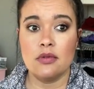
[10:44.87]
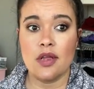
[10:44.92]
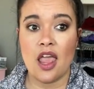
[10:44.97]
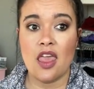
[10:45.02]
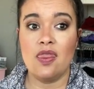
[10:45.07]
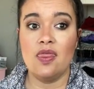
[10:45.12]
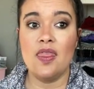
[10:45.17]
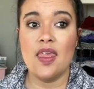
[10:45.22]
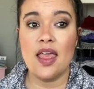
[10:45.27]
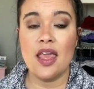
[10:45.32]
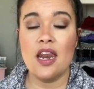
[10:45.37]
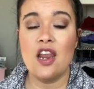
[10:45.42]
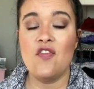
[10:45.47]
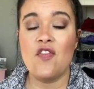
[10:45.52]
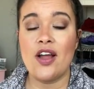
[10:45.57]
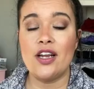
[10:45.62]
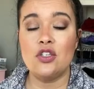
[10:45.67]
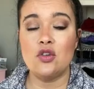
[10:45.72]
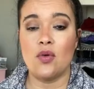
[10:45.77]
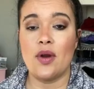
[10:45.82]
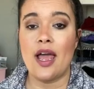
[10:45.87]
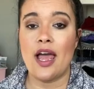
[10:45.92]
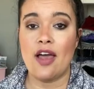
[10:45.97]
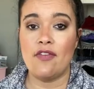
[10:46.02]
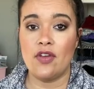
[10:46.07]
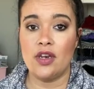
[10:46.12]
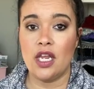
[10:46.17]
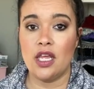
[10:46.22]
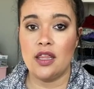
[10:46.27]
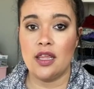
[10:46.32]
And then if I don't
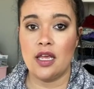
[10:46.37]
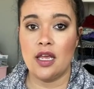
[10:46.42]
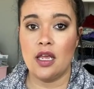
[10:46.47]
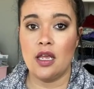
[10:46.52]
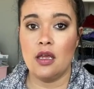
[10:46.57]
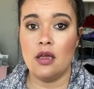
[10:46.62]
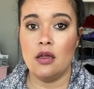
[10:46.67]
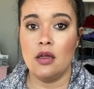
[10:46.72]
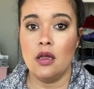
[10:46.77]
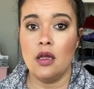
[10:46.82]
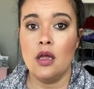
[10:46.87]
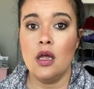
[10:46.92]
have anything,